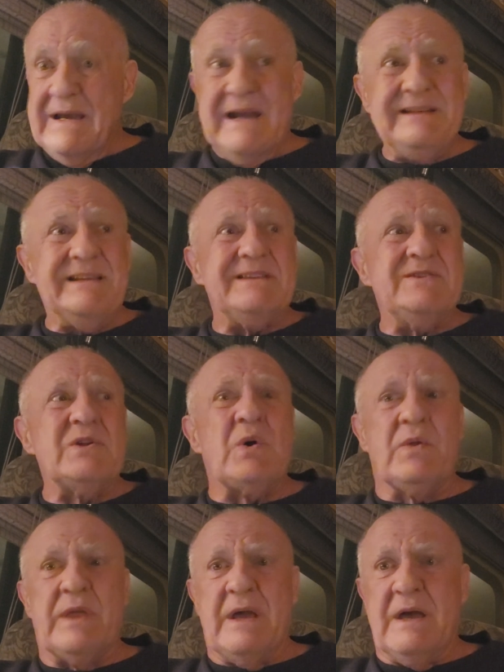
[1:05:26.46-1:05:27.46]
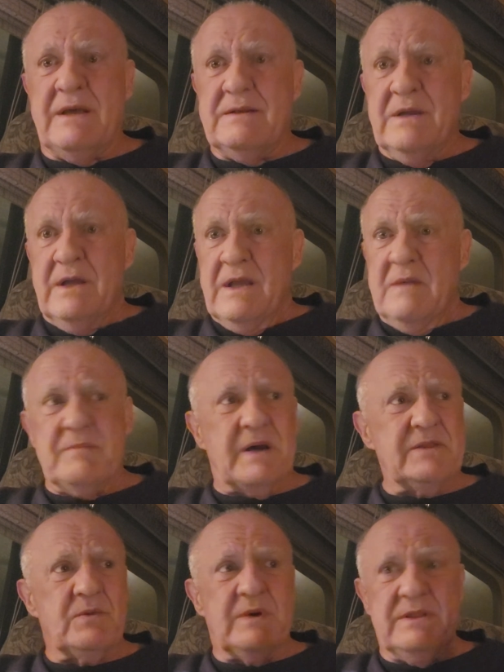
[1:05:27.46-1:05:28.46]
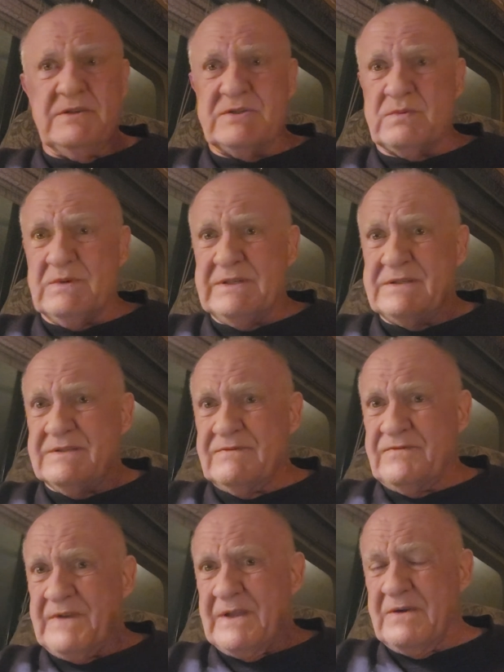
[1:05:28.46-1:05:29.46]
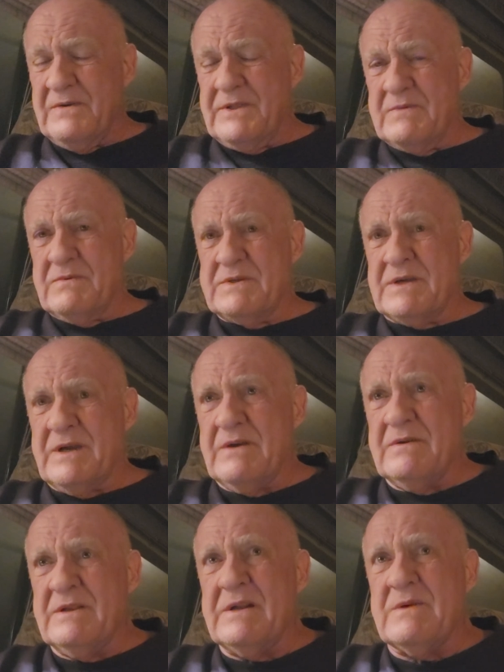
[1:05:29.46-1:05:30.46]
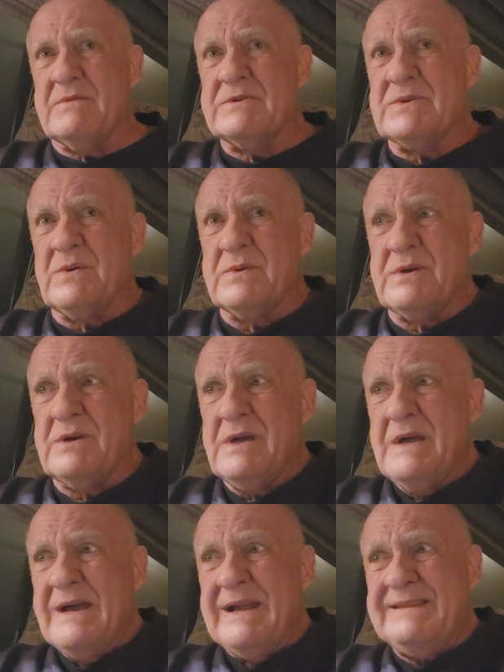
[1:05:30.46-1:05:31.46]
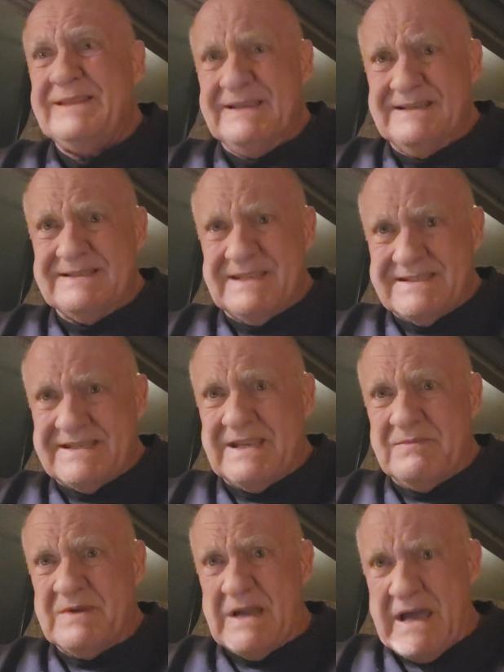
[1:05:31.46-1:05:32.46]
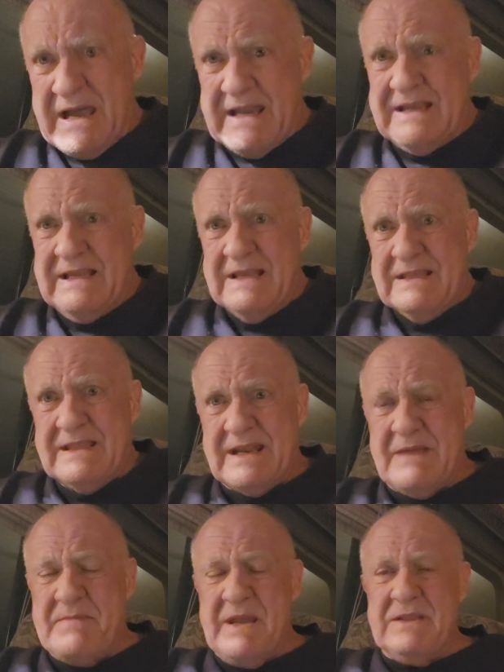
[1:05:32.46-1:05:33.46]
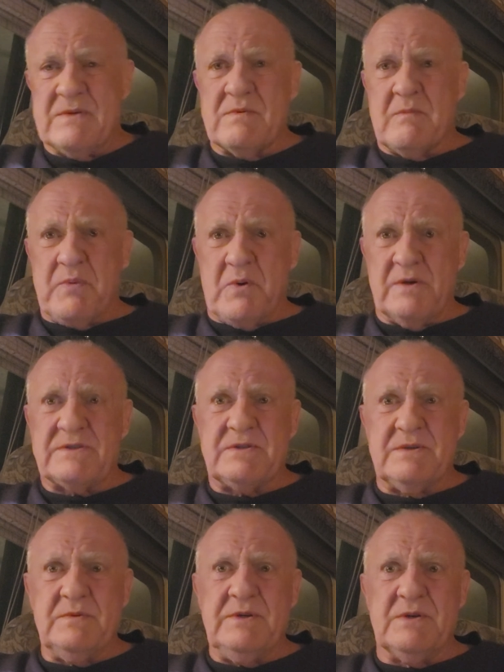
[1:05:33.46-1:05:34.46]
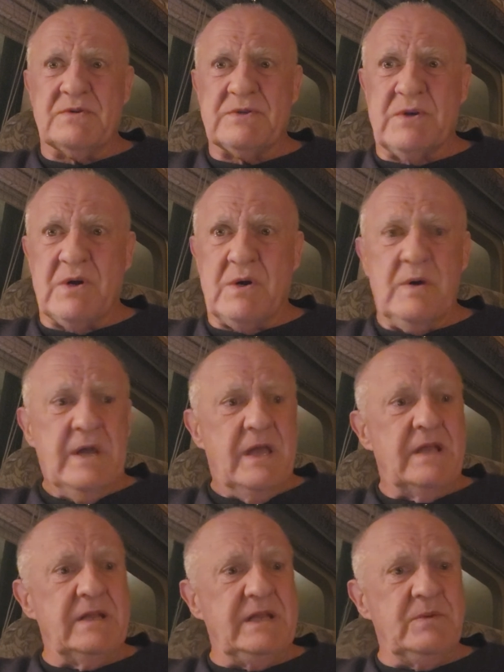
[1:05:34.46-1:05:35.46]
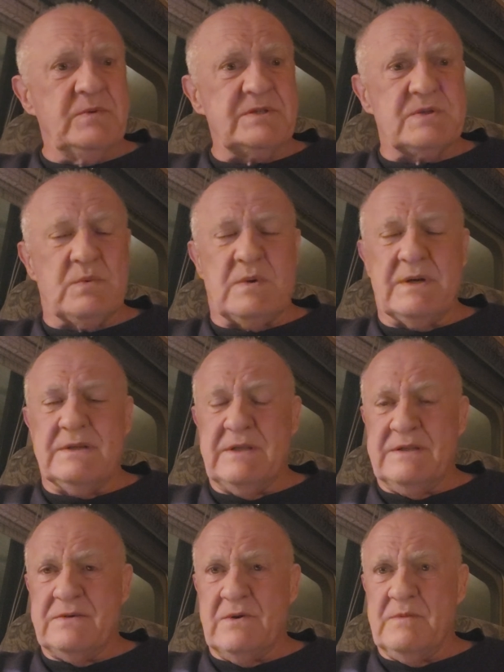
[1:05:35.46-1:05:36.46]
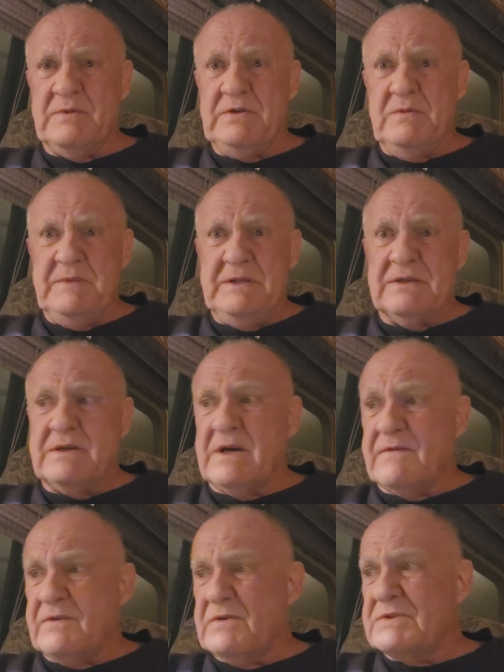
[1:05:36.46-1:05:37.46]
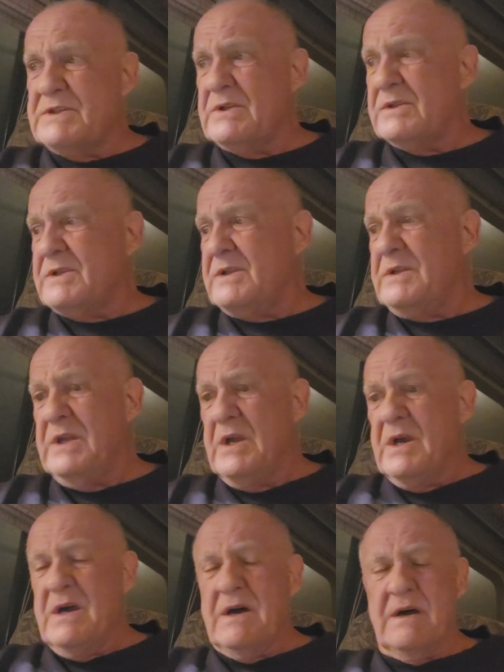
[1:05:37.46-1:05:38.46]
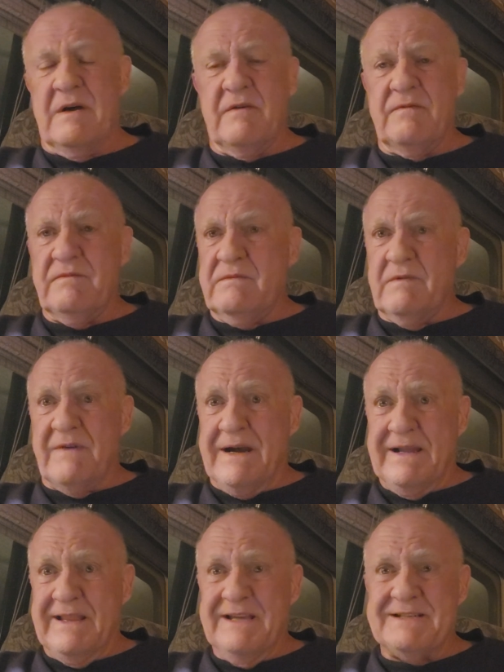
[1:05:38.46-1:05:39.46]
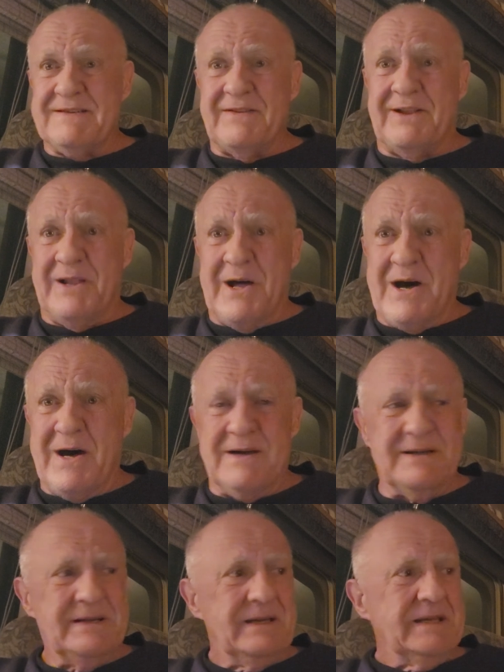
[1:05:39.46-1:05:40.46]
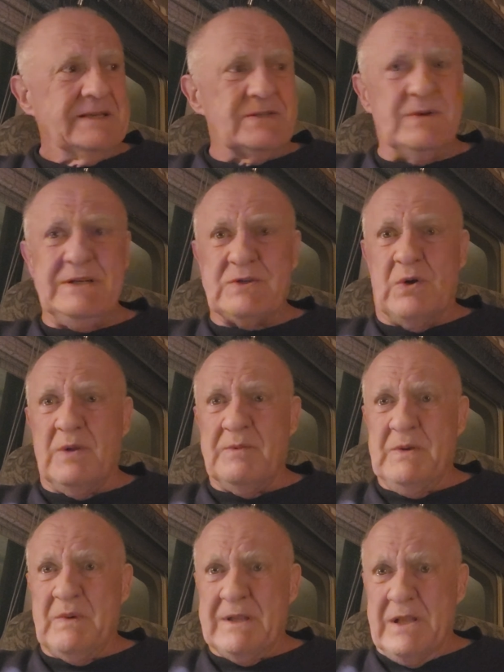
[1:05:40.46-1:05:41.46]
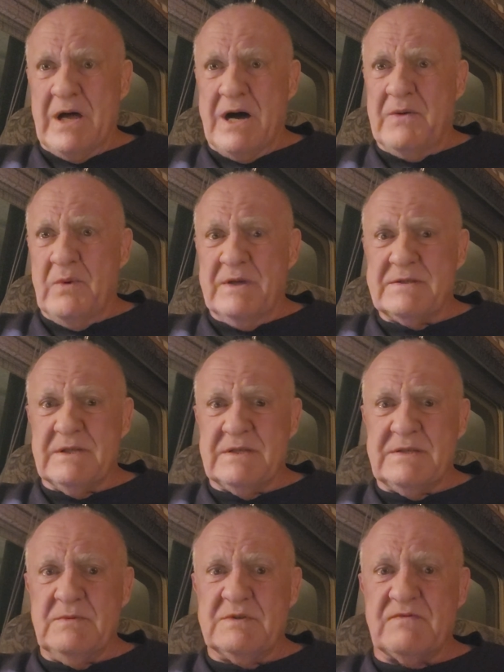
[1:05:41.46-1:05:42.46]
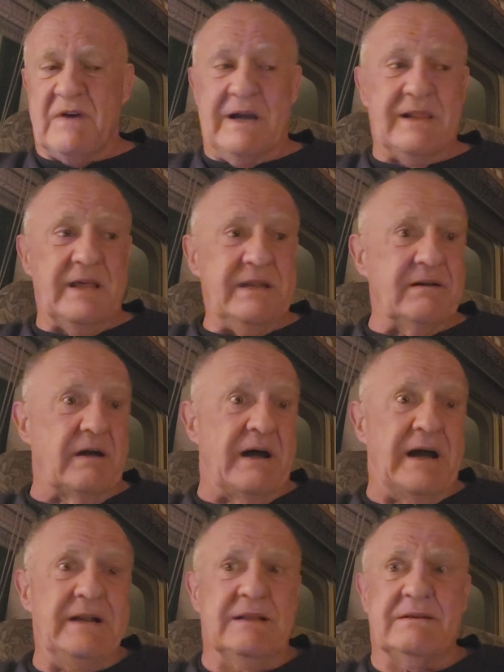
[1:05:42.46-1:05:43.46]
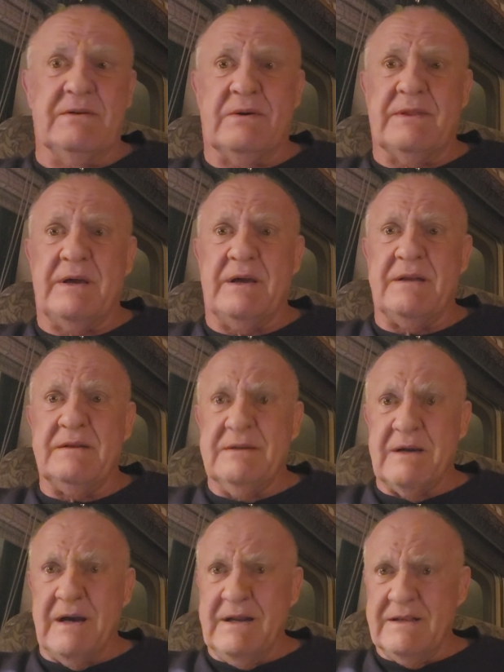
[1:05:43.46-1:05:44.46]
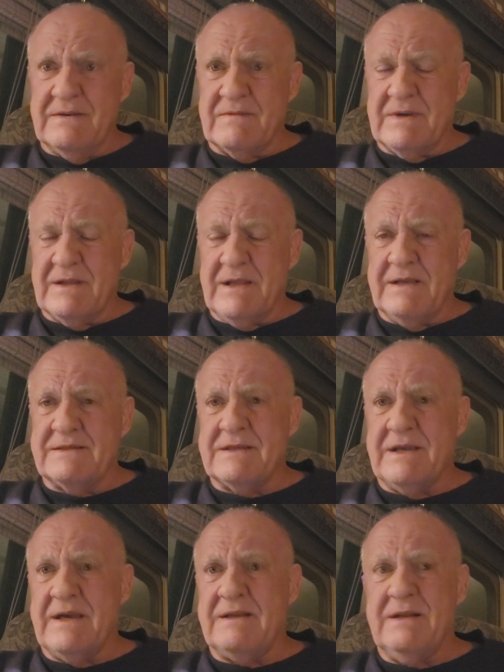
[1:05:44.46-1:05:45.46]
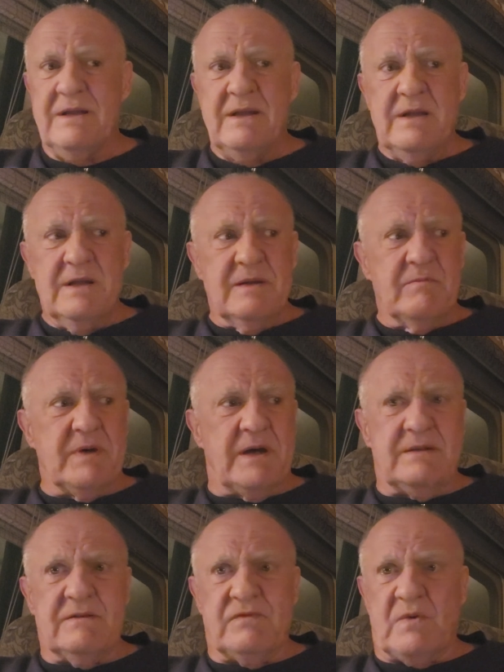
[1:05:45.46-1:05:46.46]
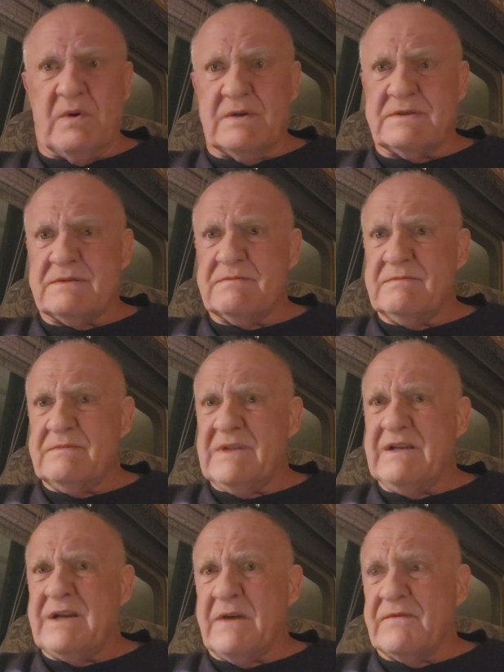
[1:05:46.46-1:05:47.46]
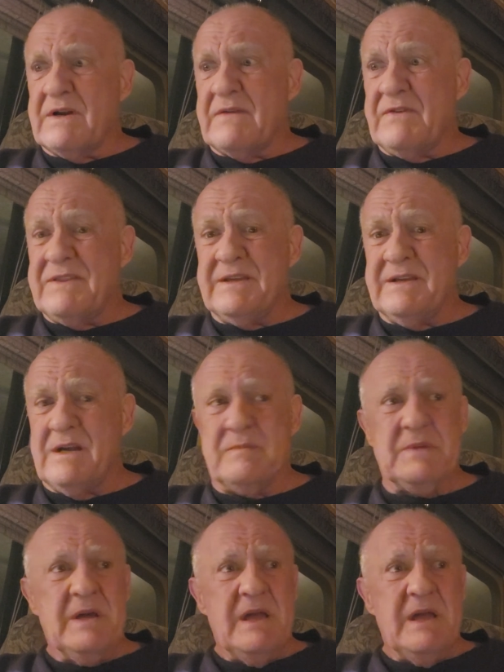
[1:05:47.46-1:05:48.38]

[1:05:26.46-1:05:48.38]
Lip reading: I didn't know that. And by the way, this recent fellow that retired in Arizona, I think he's the same guy that I made the reports 2 years ago, and he was the one that told me, you mean the governor's guilty of the violation of the law? So he told me what law it was that she was violating. I didn't know that. I didn't realize that. But, of course, they covered everything up.